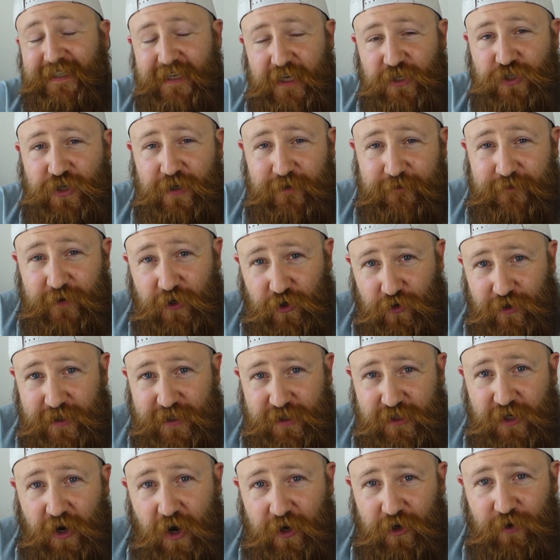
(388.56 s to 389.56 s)
edition for
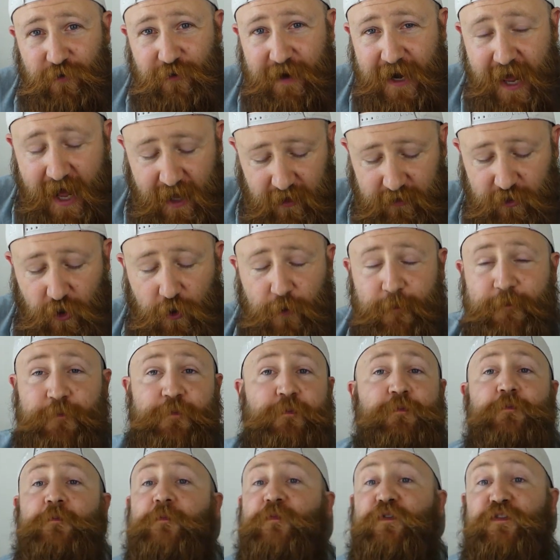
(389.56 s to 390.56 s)
Cristiano Ronaldo.
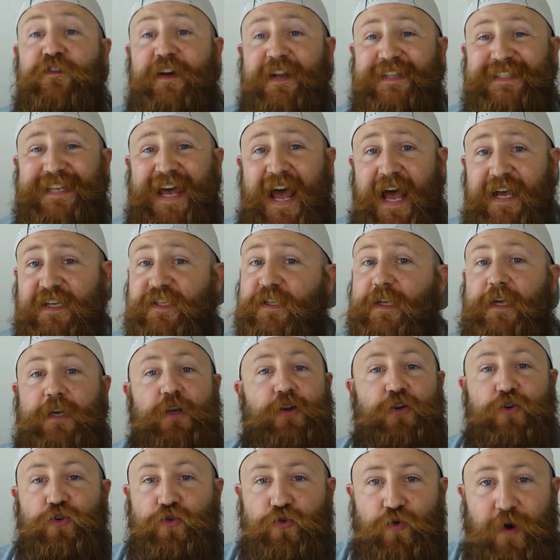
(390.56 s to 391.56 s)
Fantastic,
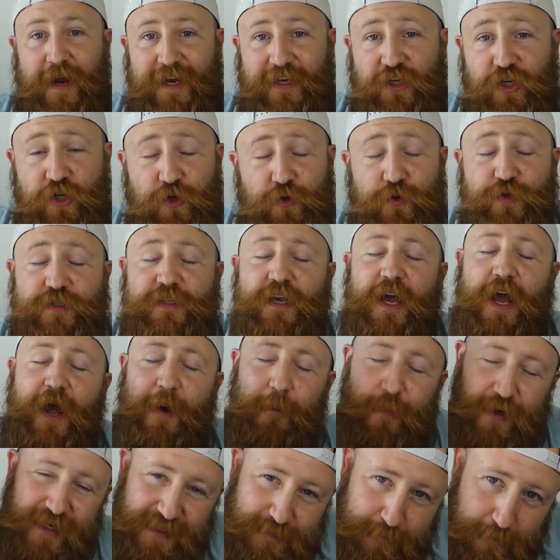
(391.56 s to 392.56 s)
great news,
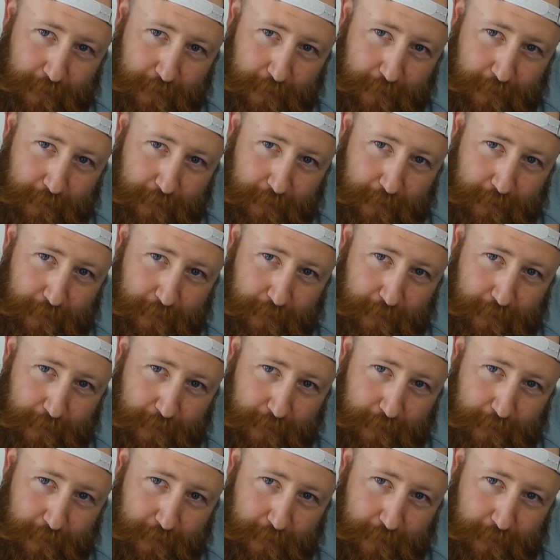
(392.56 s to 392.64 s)
but it's